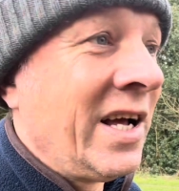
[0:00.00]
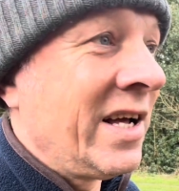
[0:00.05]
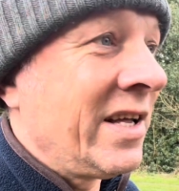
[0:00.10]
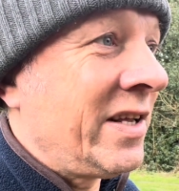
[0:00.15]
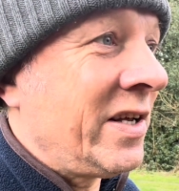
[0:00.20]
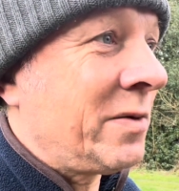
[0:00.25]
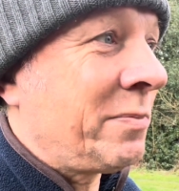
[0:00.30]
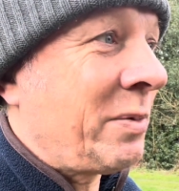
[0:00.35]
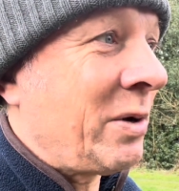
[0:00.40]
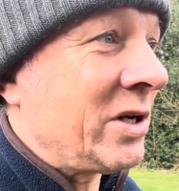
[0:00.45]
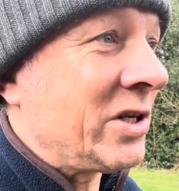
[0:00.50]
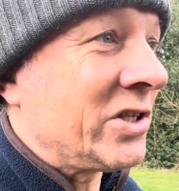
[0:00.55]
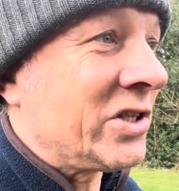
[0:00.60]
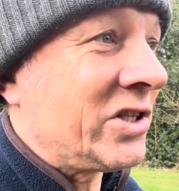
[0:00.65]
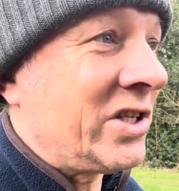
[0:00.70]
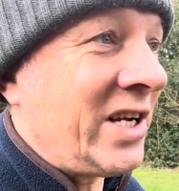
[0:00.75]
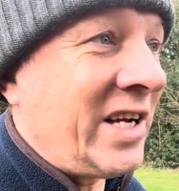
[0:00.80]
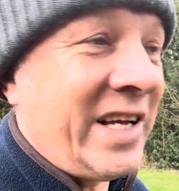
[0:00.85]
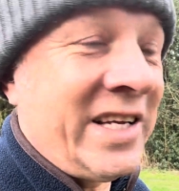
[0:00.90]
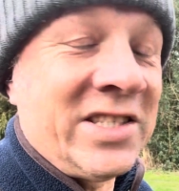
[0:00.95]
This bird has
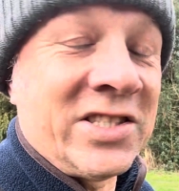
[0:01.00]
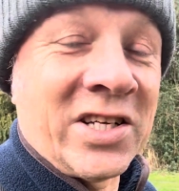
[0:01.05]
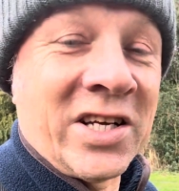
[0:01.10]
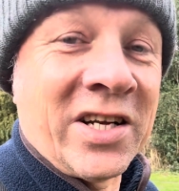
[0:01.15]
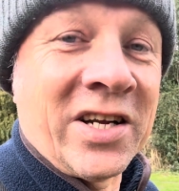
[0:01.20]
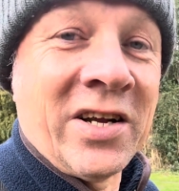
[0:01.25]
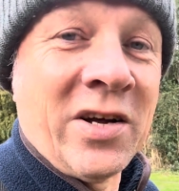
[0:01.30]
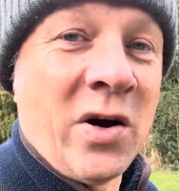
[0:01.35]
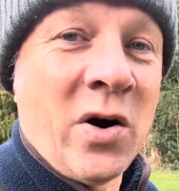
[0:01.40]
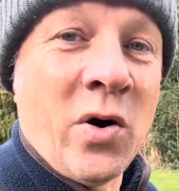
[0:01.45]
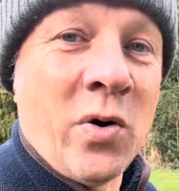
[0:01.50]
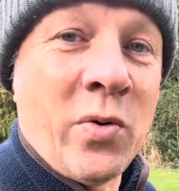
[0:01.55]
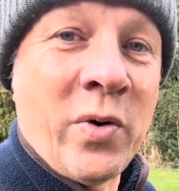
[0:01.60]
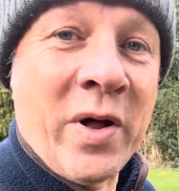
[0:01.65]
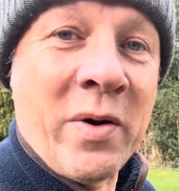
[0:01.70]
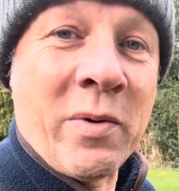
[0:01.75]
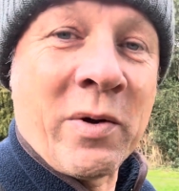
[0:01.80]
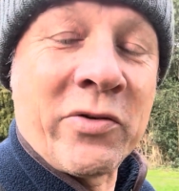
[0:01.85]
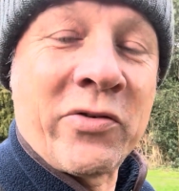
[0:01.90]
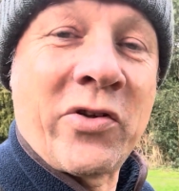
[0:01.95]
still eaten all it
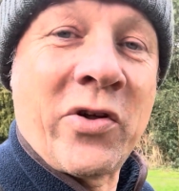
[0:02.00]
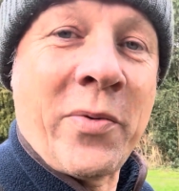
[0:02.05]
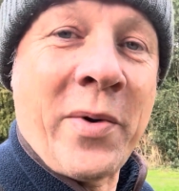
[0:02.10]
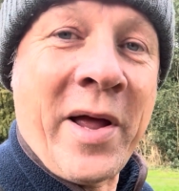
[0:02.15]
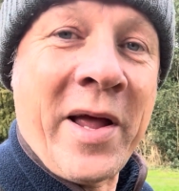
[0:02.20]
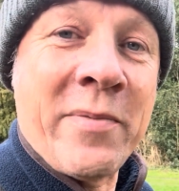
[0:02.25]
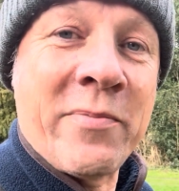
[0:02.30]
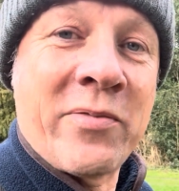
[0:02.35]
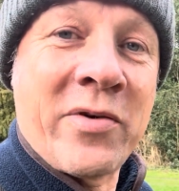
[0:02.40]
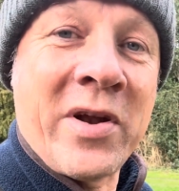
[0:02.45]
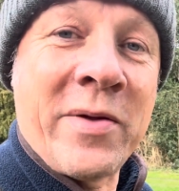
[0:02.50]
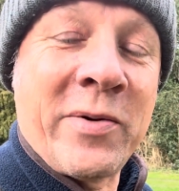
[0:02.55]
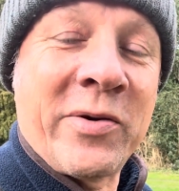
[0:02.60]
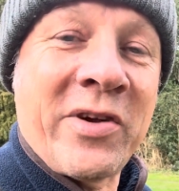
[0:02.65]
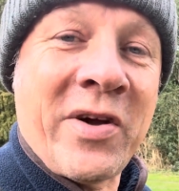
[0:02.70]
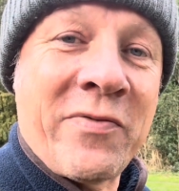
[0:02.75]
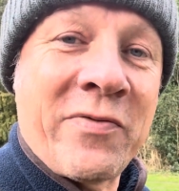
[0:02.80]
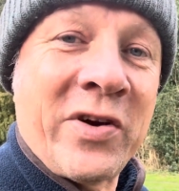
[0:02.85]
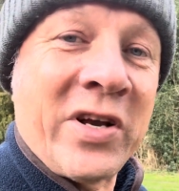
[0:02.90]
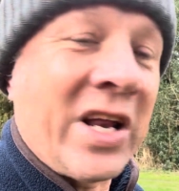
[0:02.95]
wants to eat pretty much
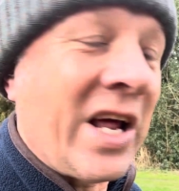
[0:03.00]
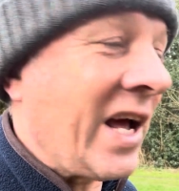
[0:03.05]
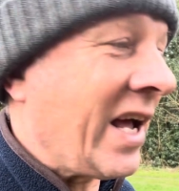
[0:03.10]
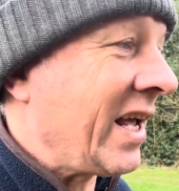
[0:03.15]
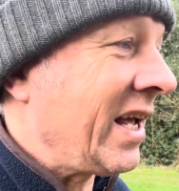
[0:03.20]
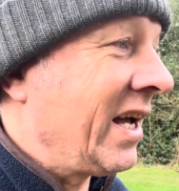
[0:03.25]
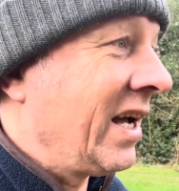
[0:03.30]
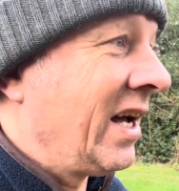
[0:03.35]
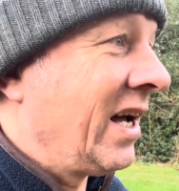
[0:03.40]
every day,